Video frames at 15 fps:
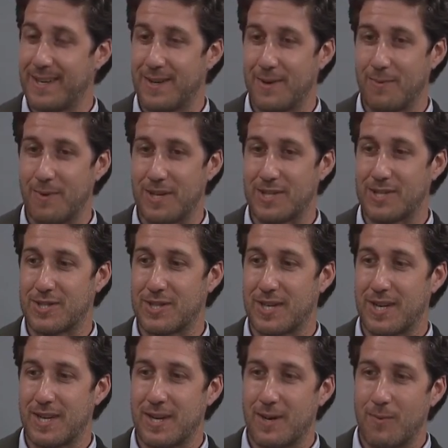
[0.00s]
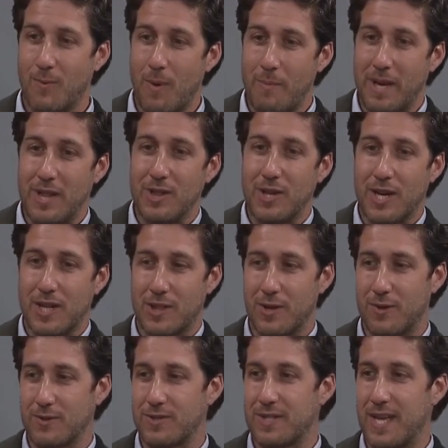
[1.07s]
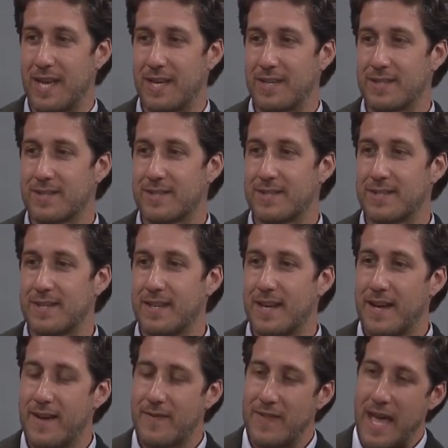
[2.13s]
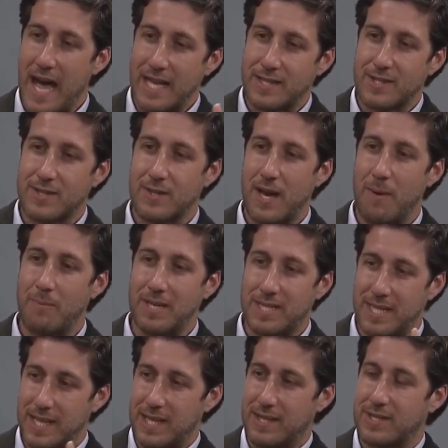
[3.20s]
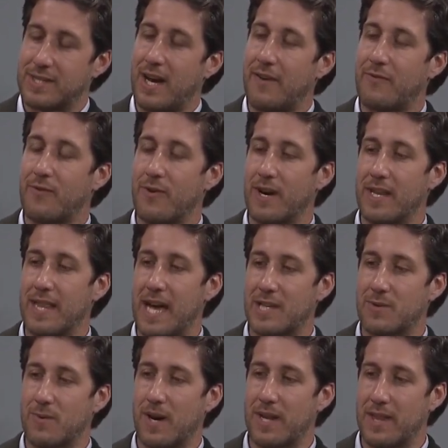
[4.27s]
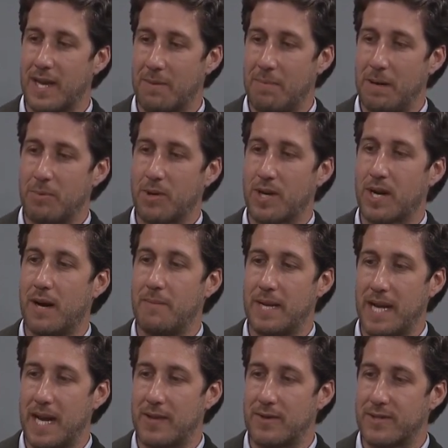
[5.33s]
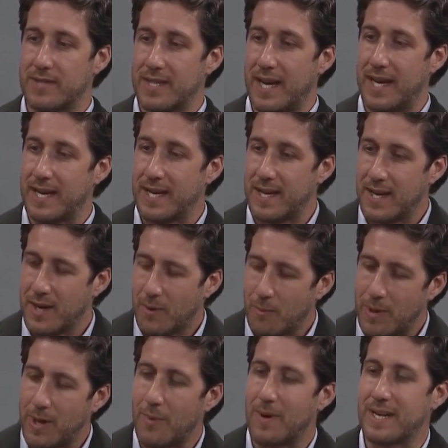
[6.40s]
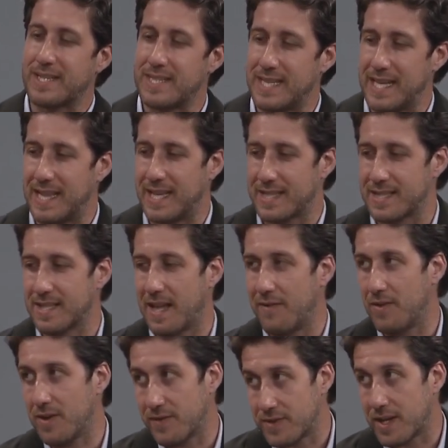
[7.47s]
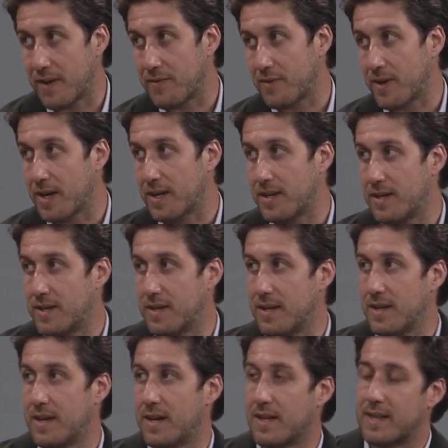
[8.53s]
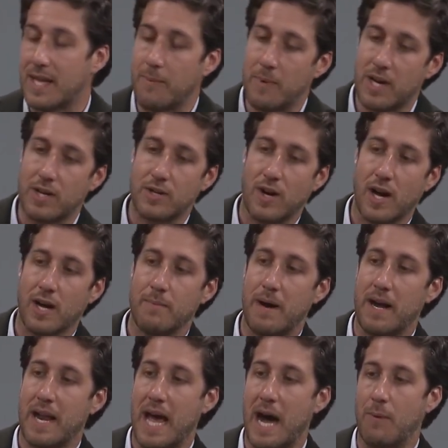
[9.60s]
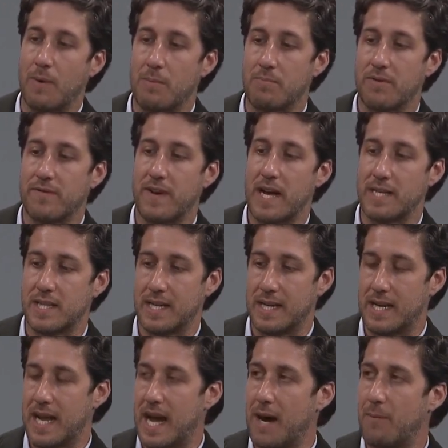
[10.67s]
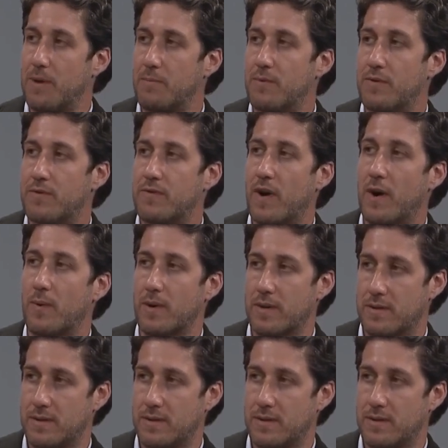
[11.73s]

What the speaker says: which when we look at those things, and we see the suffering, that's where I think people could come together and say, we don't want to see this level of suffering. Then we could talk about how we prevent it and how we move forward.